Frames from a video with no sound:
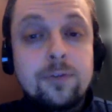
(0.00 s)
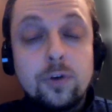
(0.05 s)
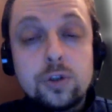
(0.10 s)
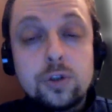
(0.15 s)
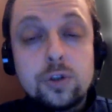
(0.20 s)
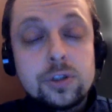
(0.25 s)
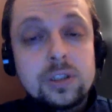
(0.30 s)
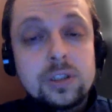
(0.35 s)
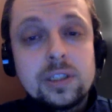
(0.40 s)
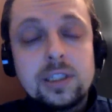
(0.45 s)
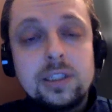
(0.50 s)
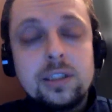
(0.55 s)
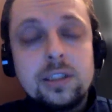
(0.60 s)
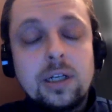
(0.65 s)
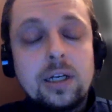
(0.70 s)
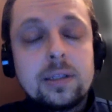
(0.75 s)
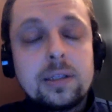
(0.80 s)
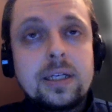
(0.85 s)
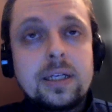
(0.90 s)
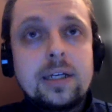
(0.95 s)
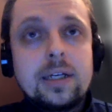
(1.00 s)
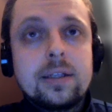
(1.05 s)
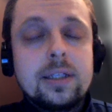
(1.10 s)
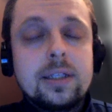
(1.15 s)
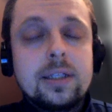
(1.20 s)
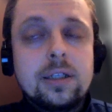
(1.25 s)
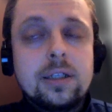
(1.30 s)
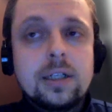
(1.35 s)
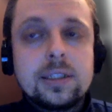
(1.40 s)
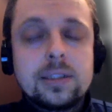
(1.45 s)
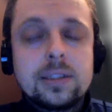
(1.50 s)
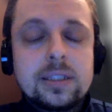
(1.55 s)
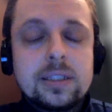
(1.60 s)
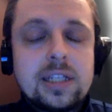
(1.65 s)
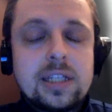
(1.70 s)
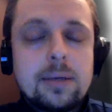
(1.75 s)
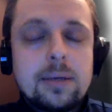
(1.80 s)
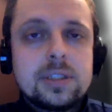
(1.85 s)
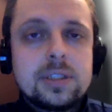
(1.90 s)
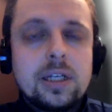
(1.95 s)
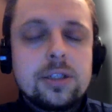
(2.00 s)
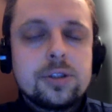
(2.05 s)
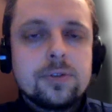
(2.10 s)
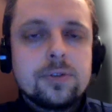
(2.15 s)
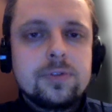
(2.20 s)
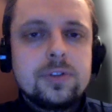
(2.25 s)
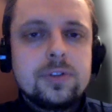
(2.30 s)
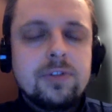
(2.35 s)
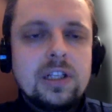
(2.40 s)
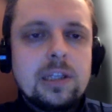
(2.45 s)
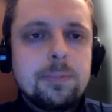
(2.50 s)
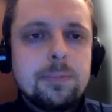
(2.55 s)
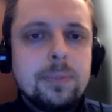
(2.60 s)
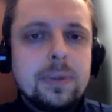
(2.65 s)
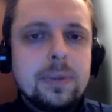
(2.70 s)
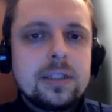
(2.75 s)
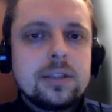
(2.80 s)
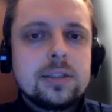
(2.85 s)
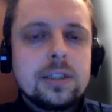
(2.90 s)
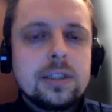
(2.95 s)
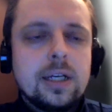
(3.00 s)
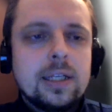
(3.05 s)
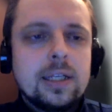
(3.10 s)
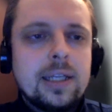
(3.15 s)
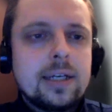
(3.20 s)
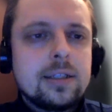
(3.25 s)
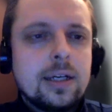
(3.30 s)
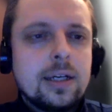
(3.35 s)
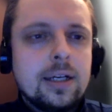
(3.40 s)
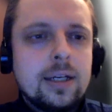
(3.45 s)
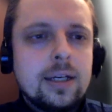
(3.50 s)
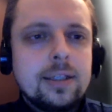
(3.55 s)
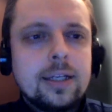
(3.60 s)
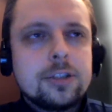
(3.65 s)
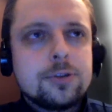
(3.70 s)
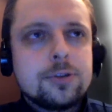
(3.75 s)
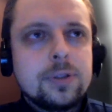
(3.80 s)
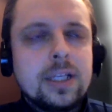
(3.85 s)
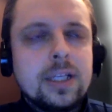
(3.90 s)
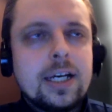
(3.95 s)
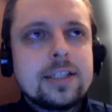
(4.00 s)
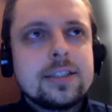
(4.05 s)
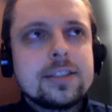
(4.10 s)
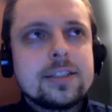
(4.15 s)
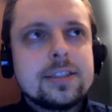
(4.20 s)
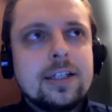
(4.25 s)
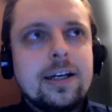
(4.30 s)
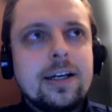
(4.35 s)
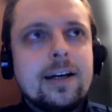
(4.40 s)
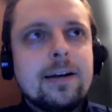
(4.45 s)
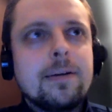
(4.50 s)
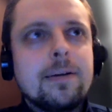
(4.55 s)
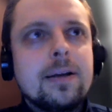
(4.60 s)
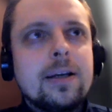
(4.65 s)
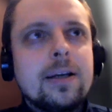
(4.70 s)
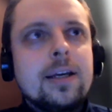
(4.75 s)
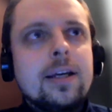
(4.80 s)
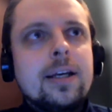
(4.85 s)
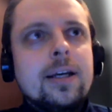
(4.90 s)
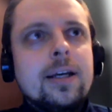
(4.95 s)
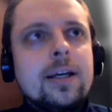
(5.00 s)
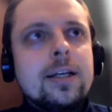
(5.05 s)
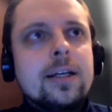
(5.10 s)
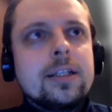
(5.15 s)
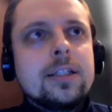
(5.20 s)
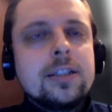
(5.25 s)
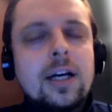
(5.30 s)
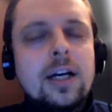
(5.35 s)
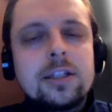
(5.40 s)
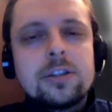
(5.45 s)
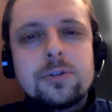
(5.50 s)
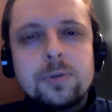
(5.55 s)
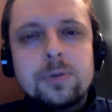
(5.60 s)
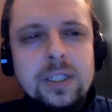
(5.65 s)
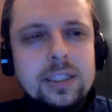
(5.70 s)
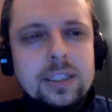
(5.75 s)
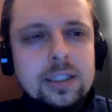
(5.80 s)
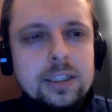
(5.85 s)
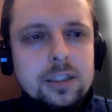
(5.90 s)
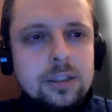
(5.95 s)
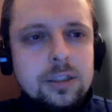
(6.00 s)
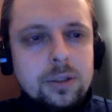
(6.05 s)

unfortunately, not. They're, they're not at the same stage of development. Elect- electrolyzers are not really